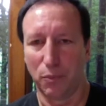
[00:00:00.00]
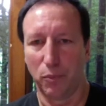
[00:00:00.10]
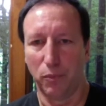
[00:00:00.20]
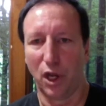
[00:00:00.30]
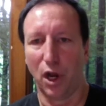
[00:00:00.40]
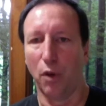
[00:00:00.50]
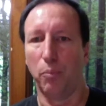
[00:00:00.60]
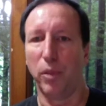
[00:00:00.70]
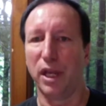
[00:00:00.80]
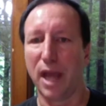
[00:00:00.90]
you know,
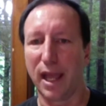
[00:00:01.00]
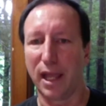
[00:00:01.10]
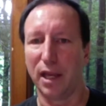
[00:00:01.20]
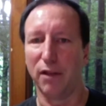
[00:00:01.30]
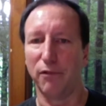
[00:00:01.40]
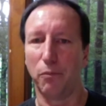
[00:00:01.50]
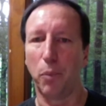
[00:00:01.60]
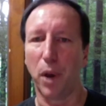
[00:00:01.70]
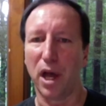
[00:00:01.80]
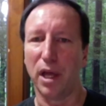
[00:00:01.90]
been negative,
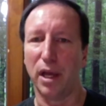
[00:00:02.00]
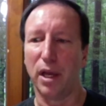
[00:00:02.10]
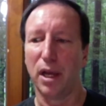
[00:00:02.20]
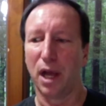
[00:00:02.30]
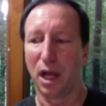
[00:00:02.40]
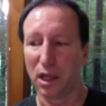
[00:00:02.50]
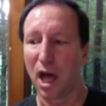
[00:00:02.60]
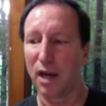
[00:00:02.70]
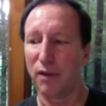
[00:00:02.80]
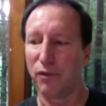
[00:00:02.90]
but a lot
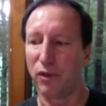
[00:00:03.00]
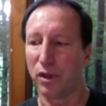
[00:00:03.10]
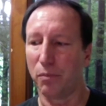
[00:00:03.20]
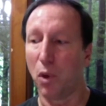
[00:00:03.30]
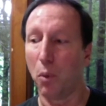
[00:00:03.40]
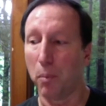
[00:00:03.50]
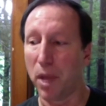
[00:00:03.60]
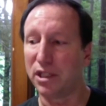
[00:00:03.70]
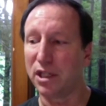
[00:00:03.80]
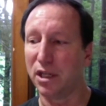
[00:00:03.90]
of the
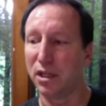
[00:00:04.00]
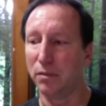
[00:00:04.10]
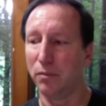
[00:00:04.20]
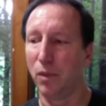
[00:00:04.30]
momentum